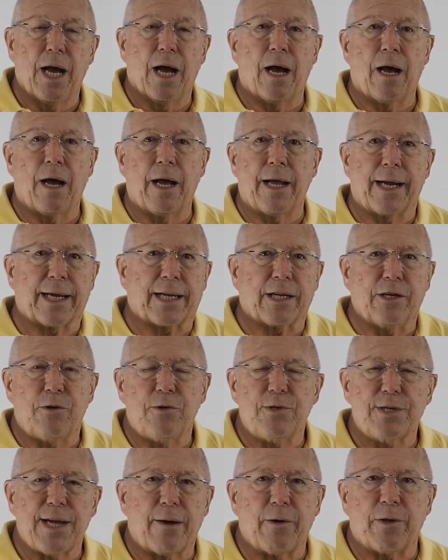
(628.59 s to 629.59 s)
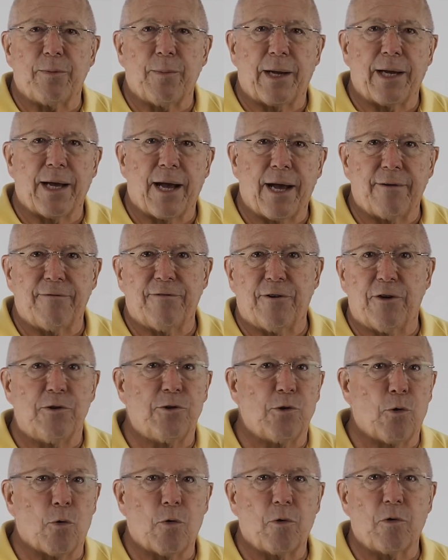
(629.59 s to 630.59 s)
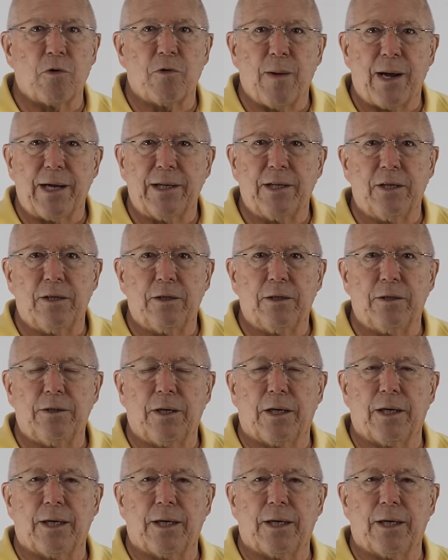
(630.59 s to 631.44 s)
uh, and I can use that with my iPhone or with my little.